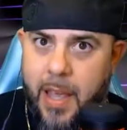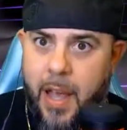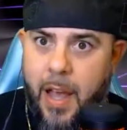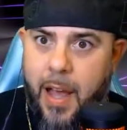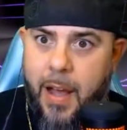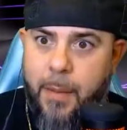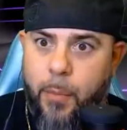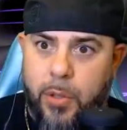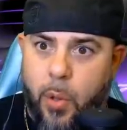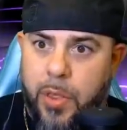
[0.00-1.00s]

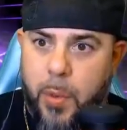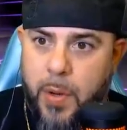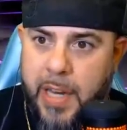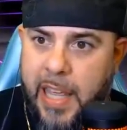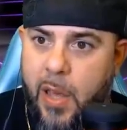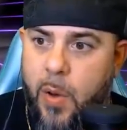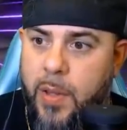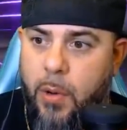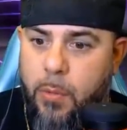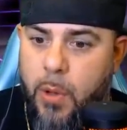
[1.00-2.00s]
with the whole thing with Neo in
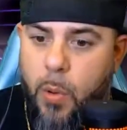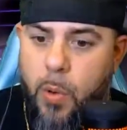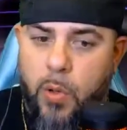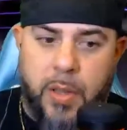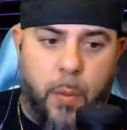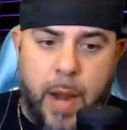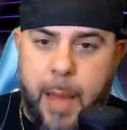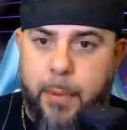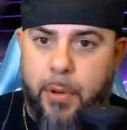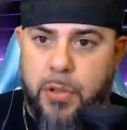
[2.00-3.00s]
the real world, and what
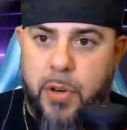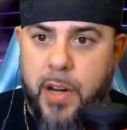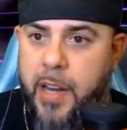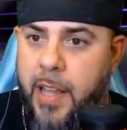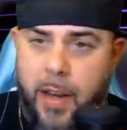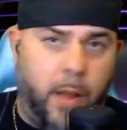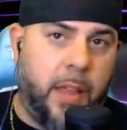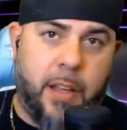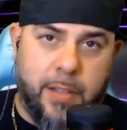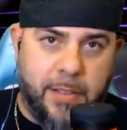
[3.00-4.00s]
happened with Trinity and all
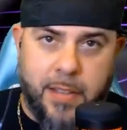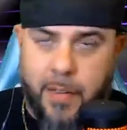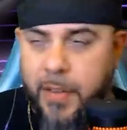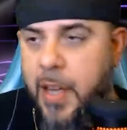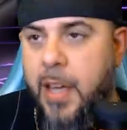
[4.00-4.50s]
that good stuff.